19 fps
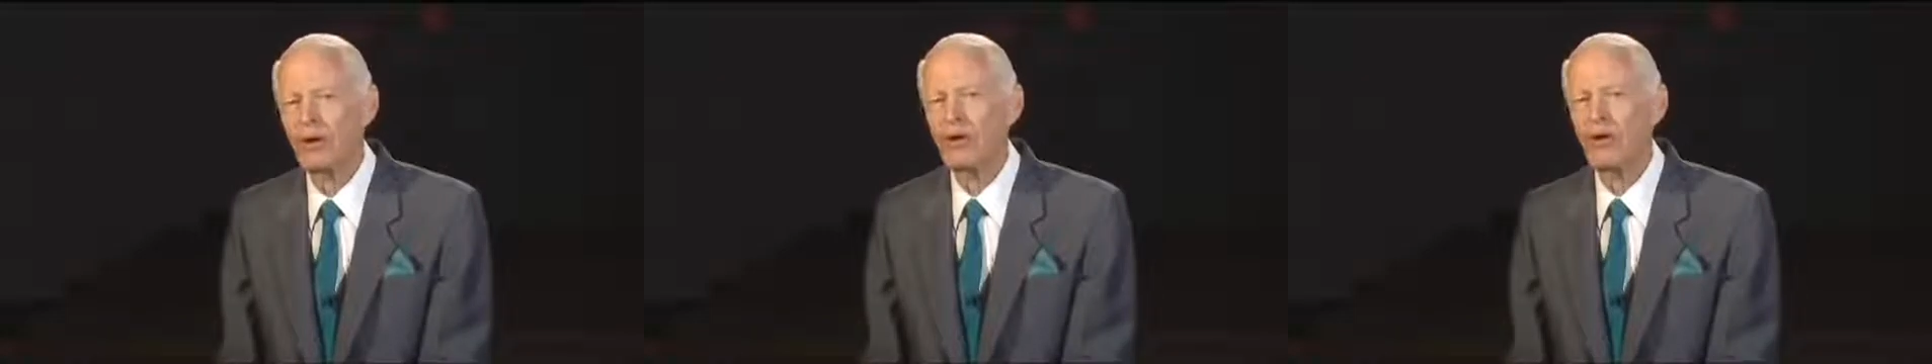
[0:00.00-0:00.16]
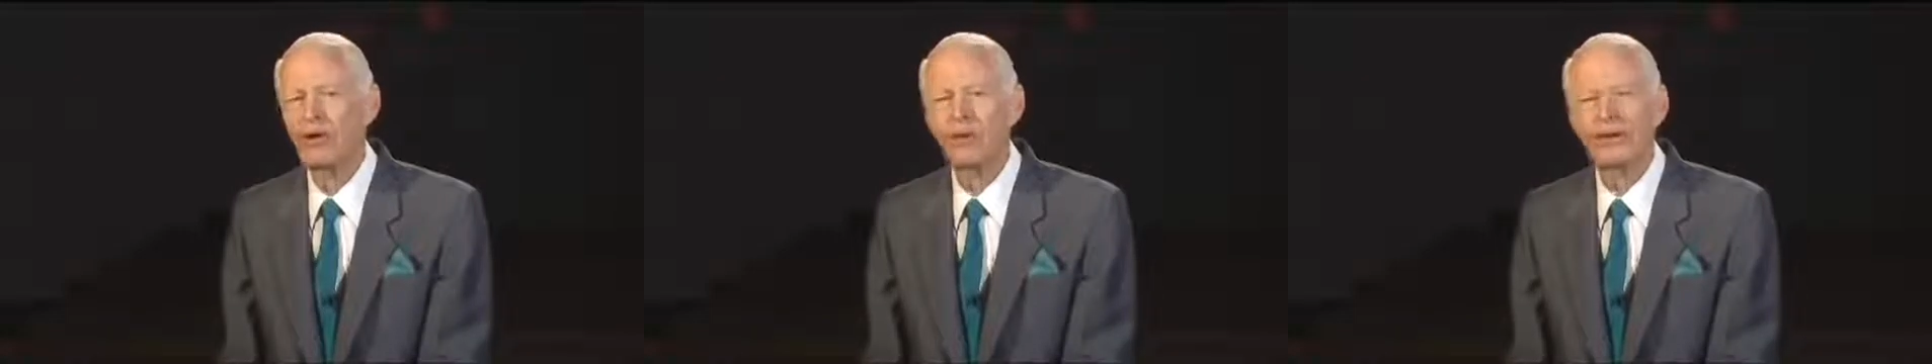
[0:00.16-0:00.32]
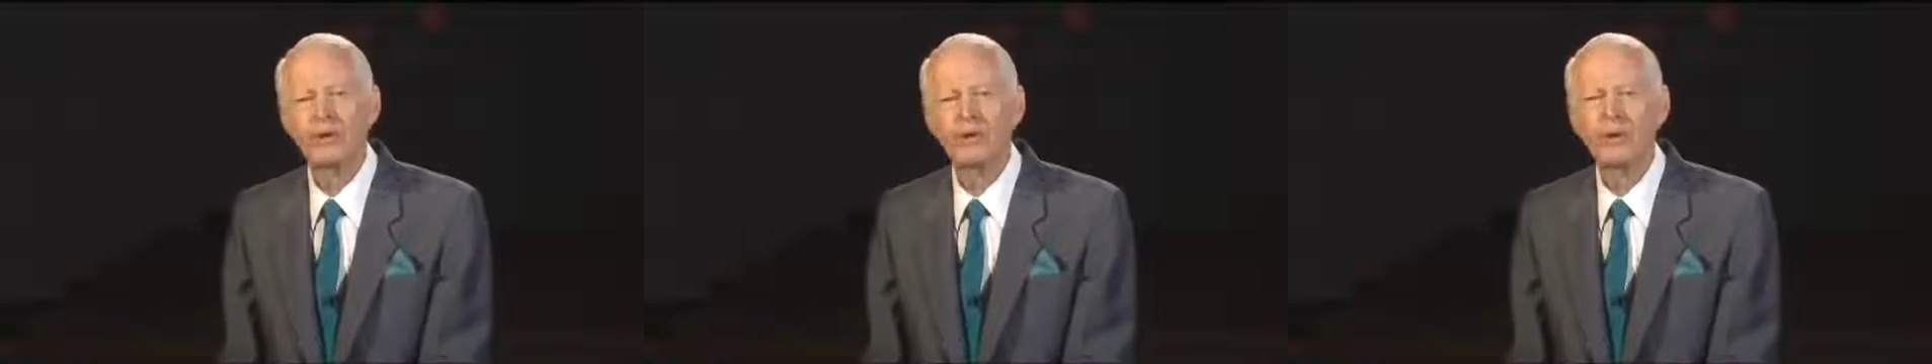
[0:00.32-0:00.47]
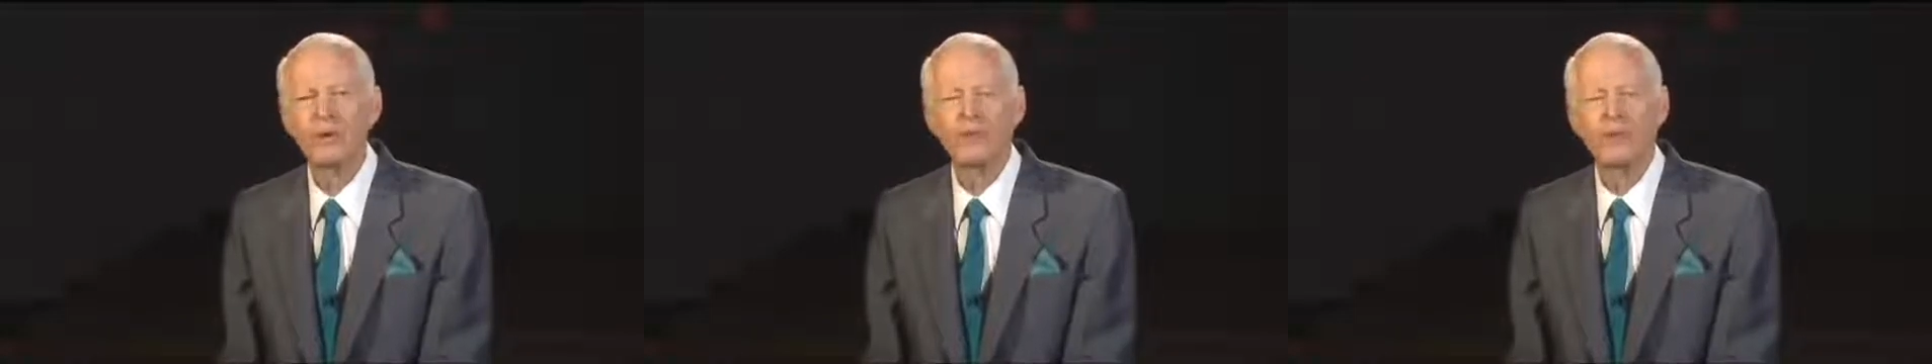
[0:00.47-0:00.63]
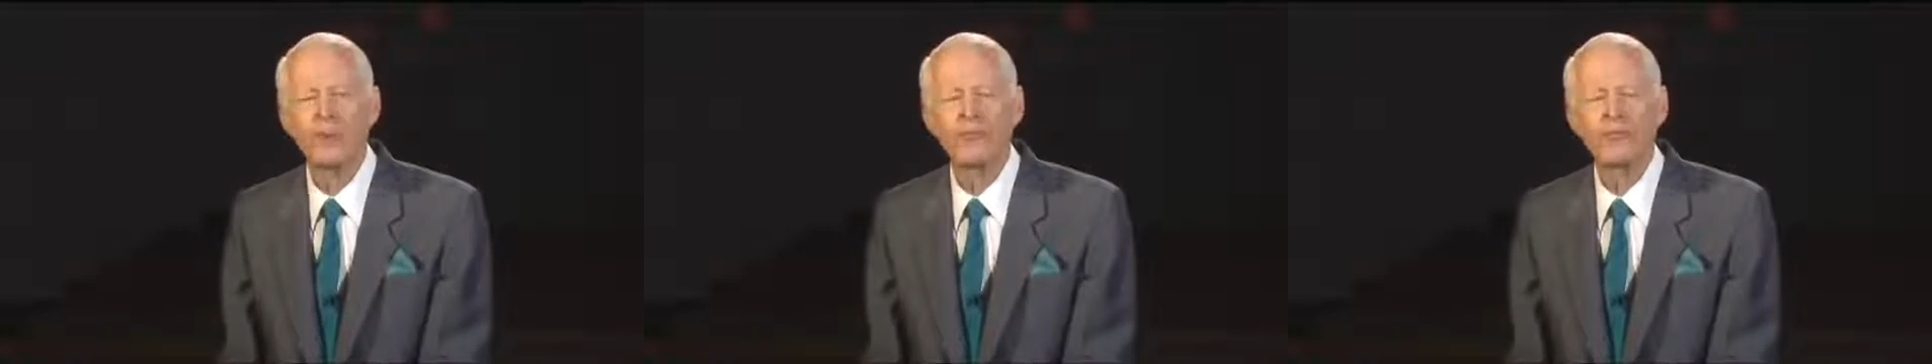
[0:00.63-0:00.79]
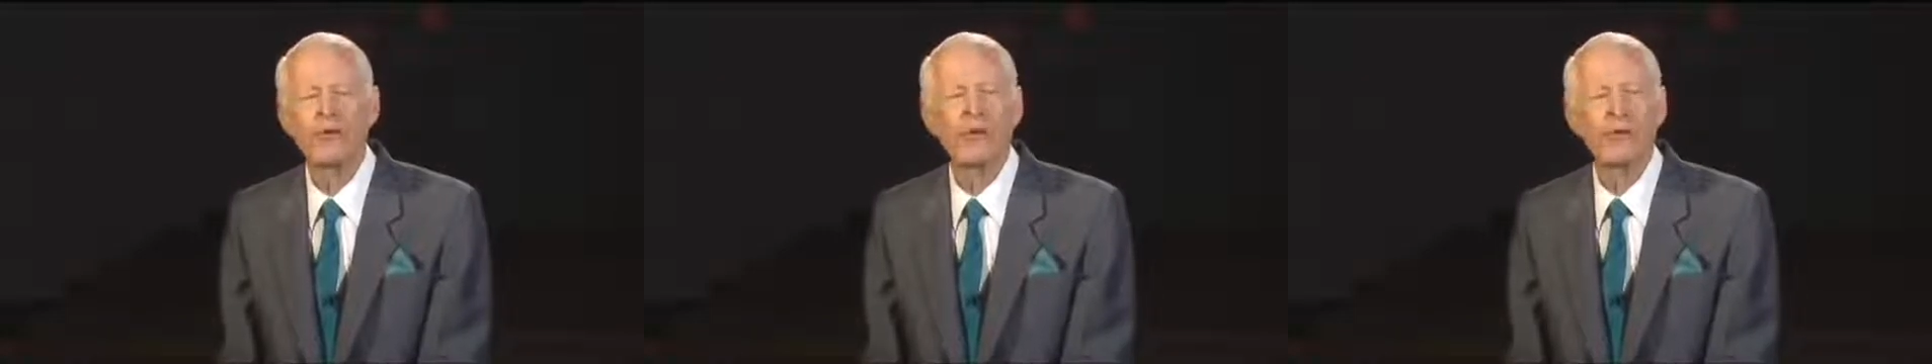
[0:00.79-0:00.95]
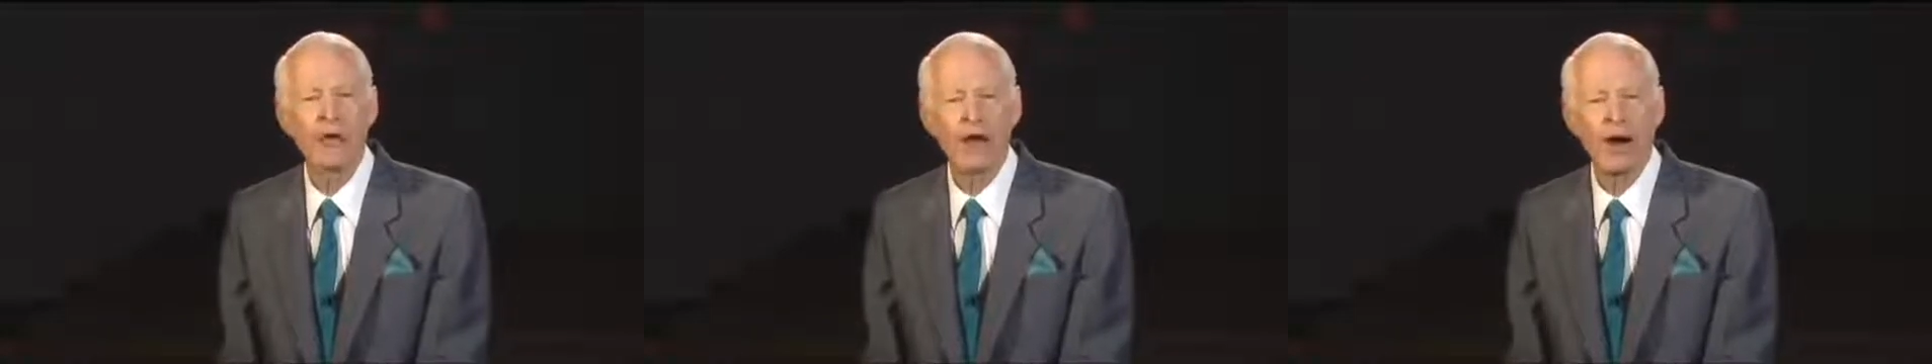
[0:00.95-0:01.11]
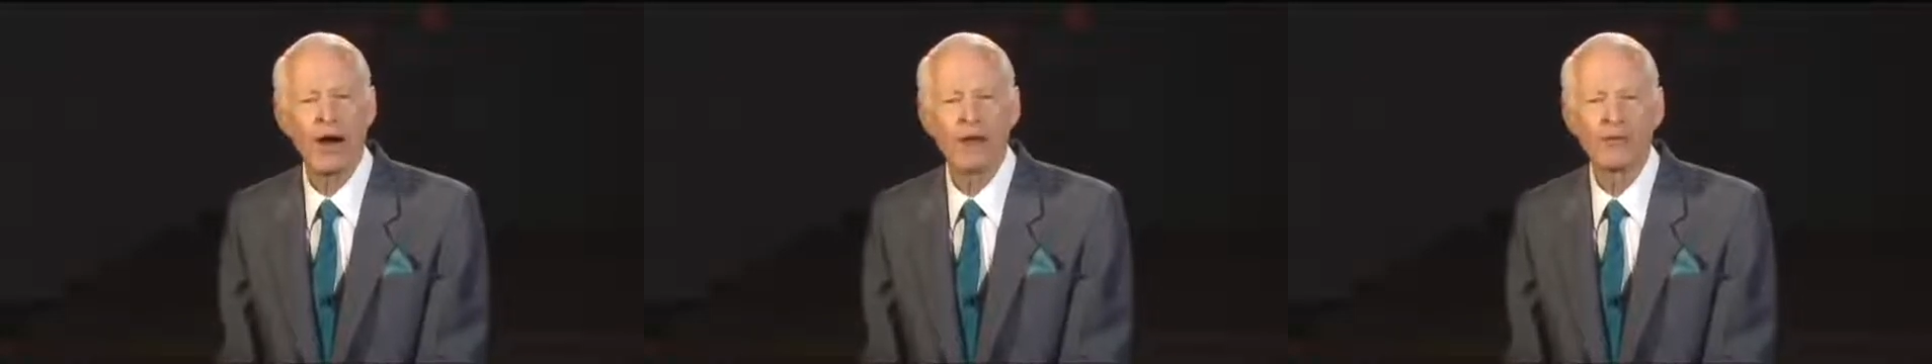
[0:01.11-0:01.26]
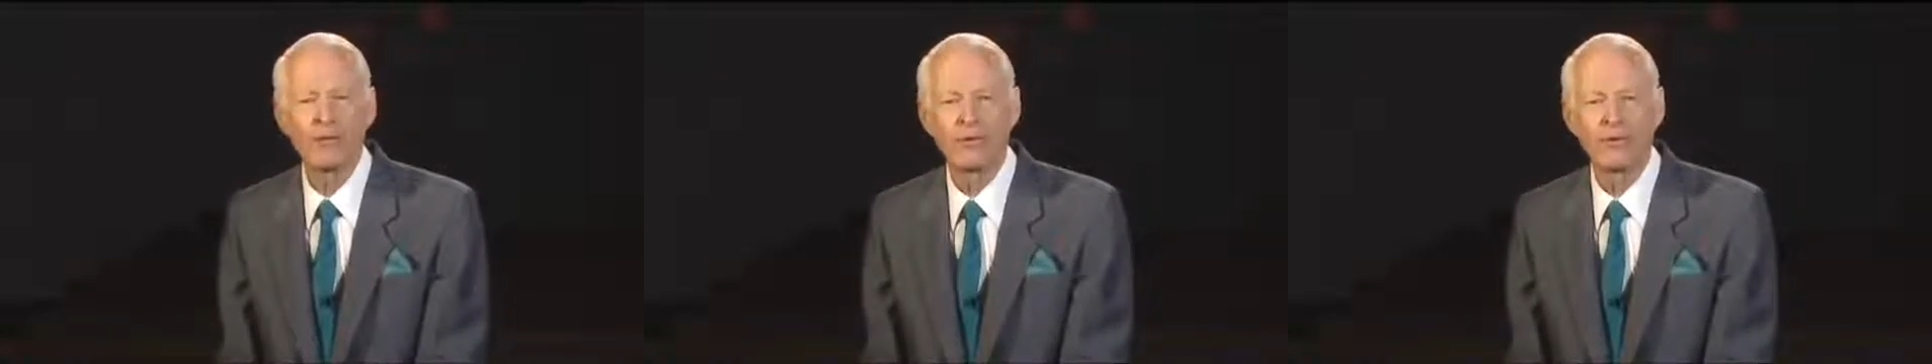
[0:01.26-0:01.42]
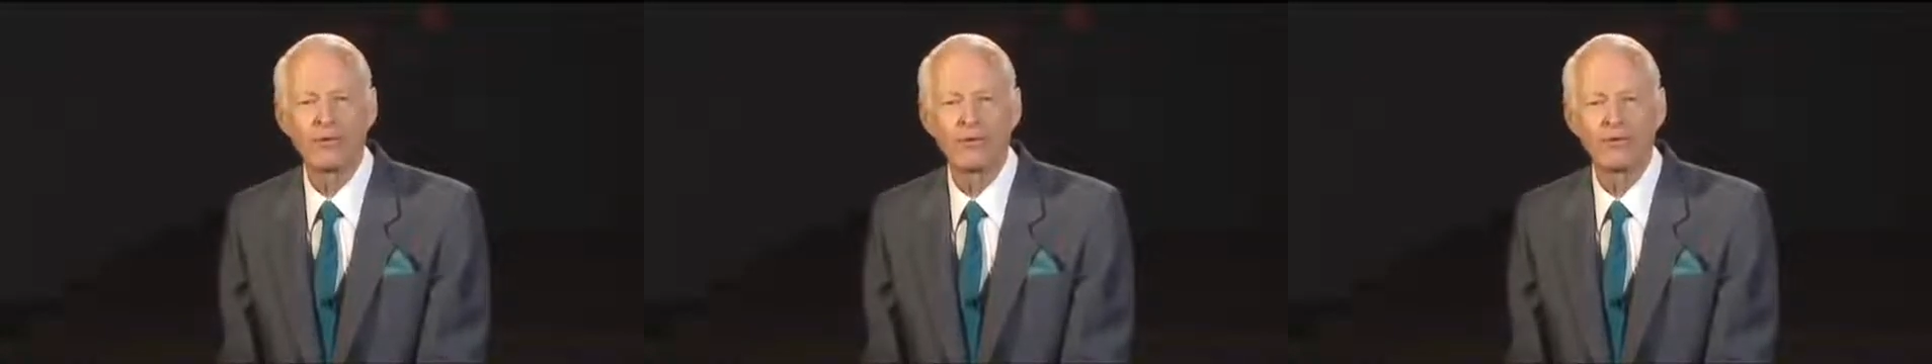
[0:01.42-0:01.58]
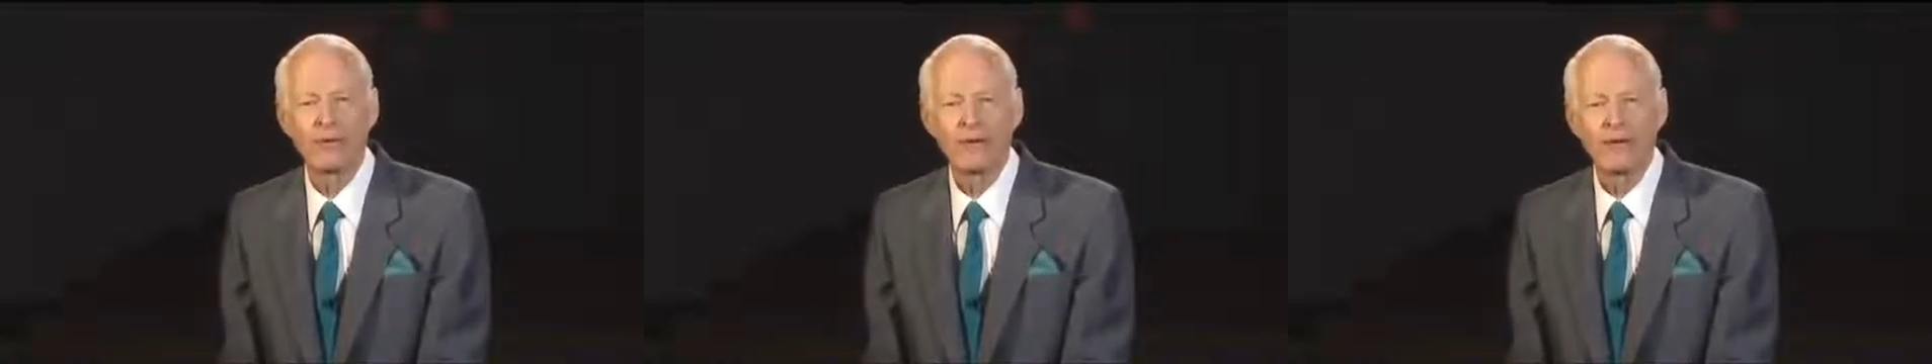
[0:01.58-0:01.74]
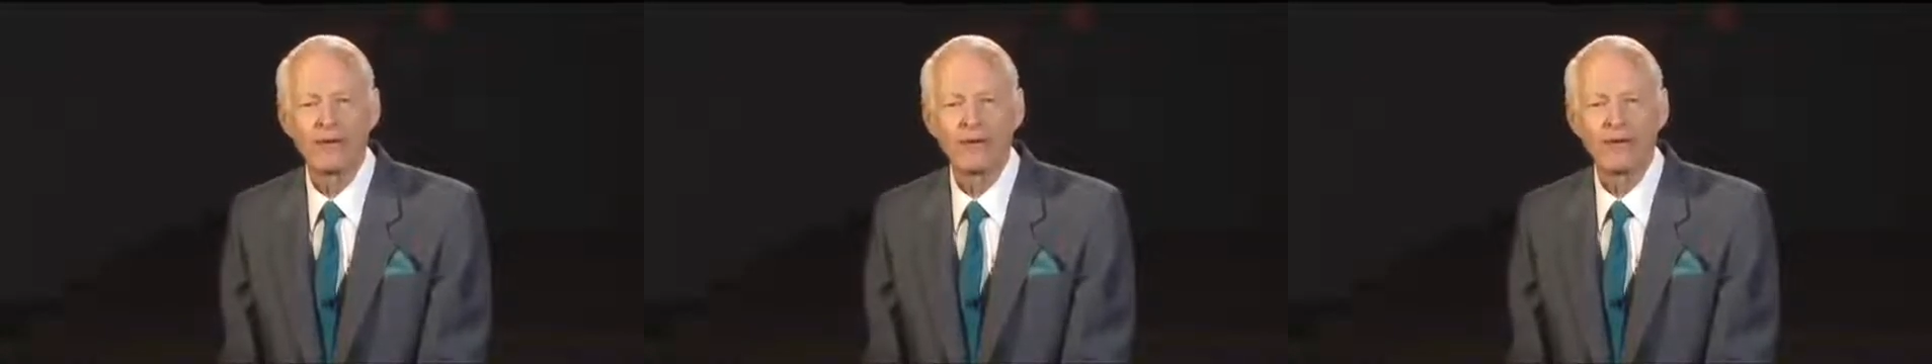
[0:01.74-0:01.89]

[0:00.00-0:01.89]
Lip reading: bill that goes before Congress